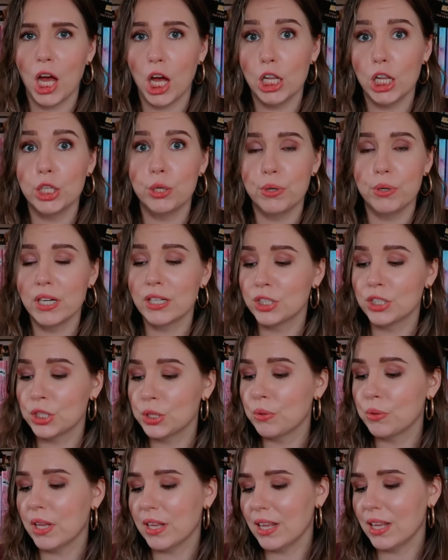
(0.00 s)
alluding
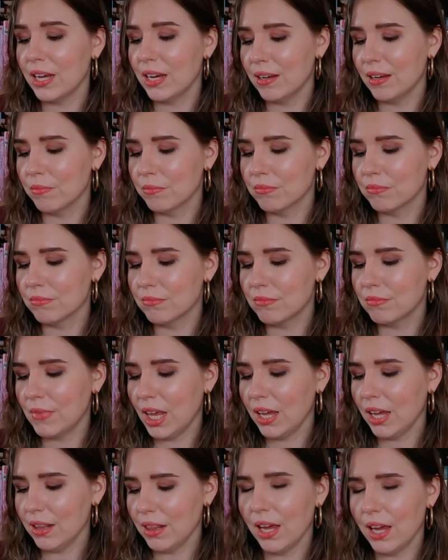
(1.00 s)
to, that
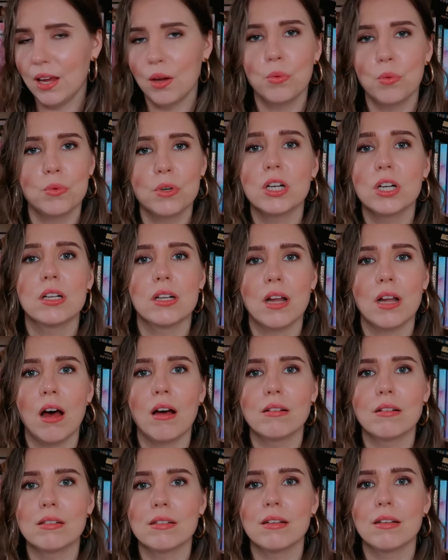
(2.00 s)
they could
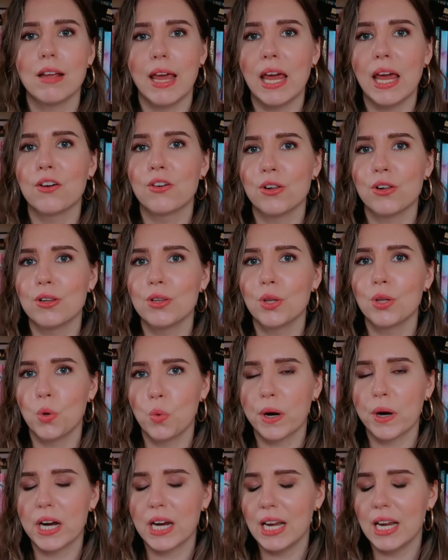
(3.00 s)
not handle the
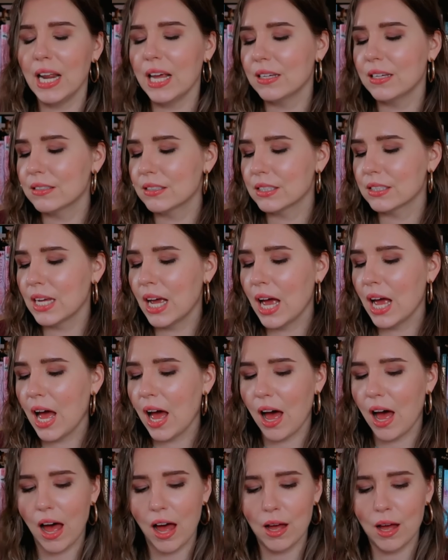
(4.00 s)
quirkiness.
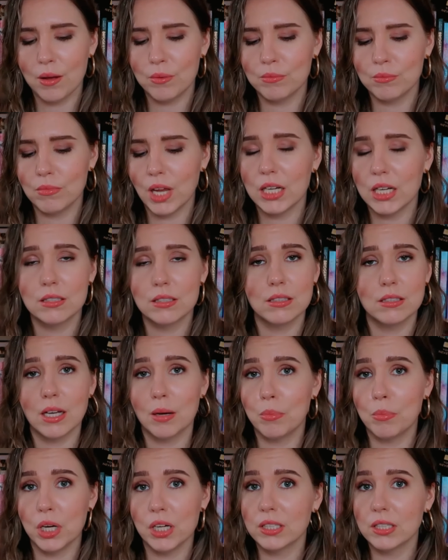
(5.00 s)
In
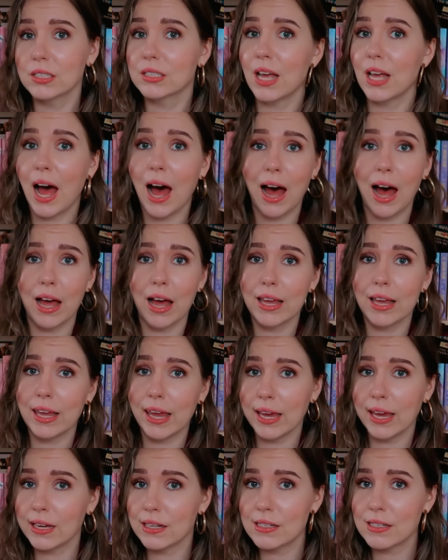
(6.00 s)
some books I
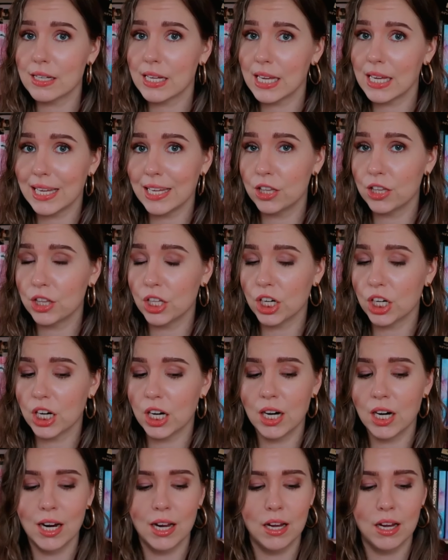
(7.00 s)
can't
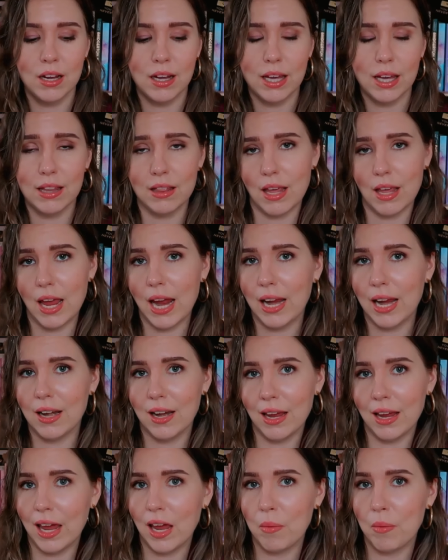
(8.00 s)
either. In the
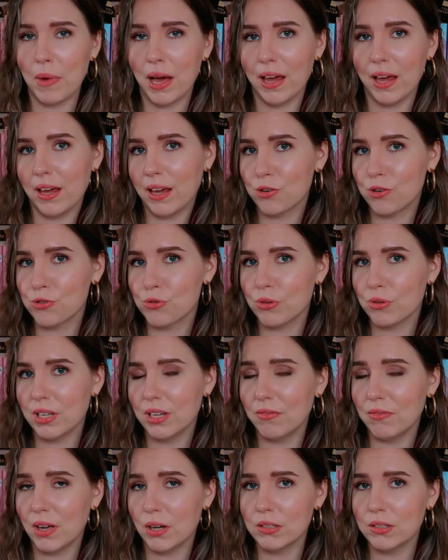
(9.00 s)
hating game, I
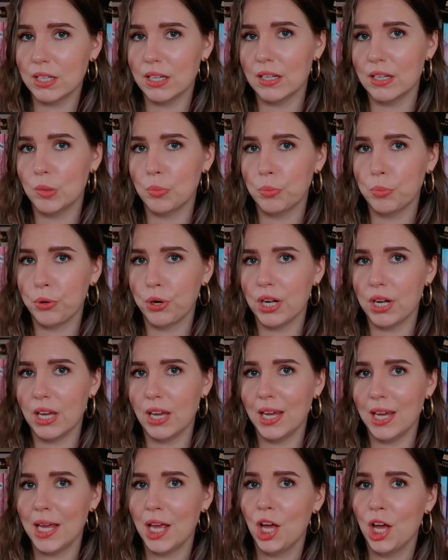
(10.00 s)
actually found it
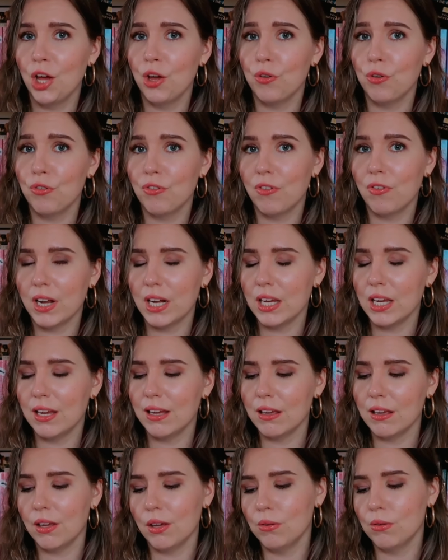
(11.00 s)
pretty funny
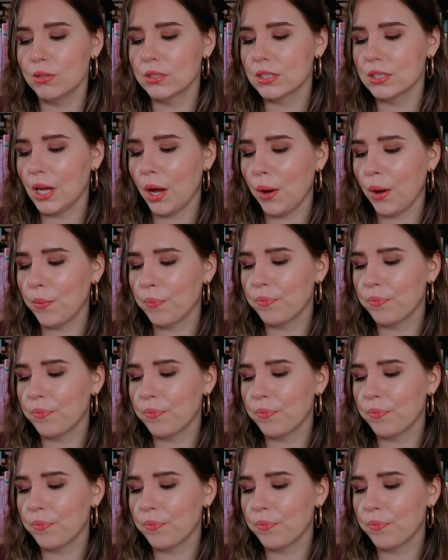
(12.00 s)
and cute. So,